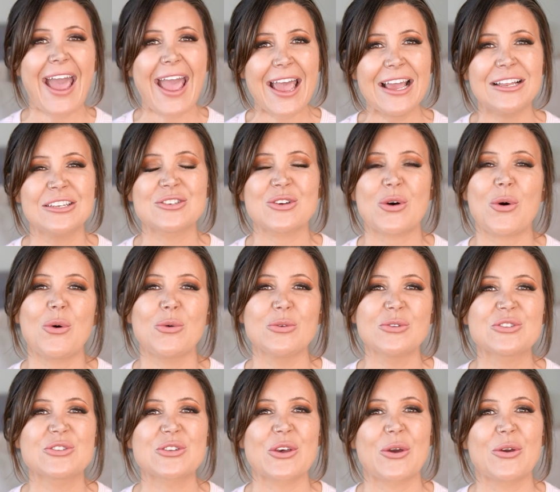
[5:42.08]
and
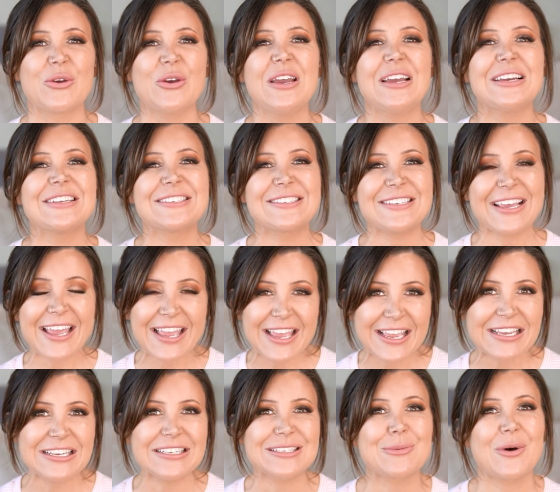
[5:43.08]
also
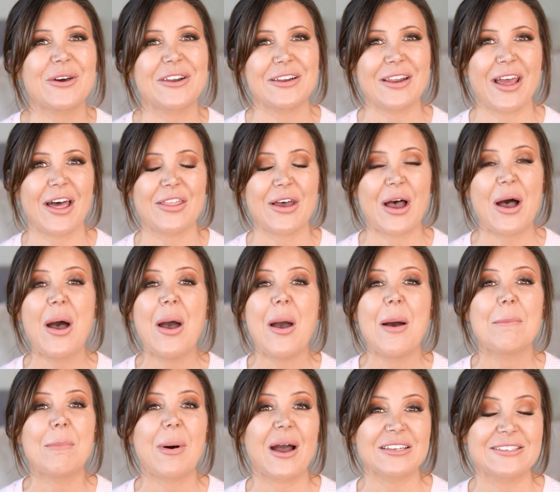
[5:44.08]
tease one another
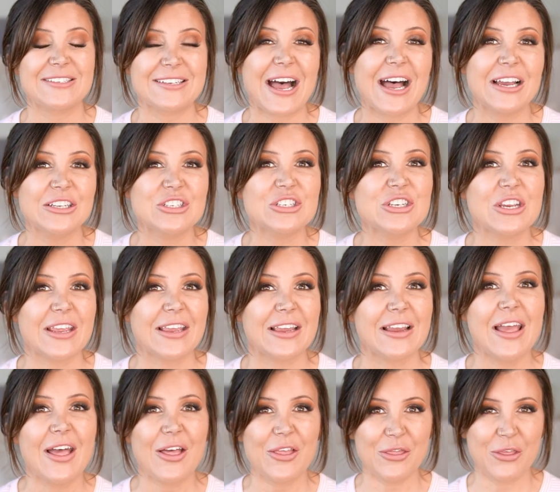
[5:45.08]
by
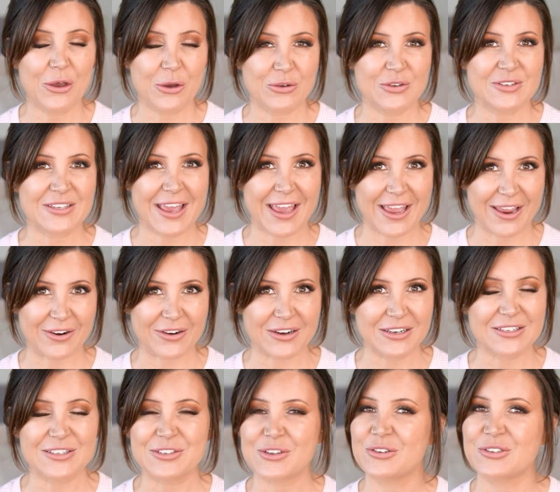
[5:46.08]
touching those
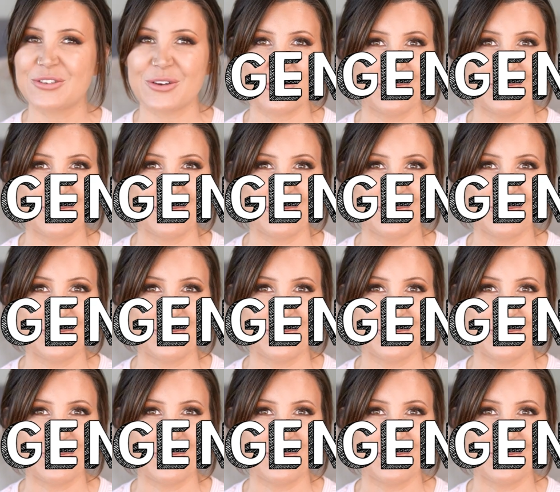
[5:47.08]
areas, those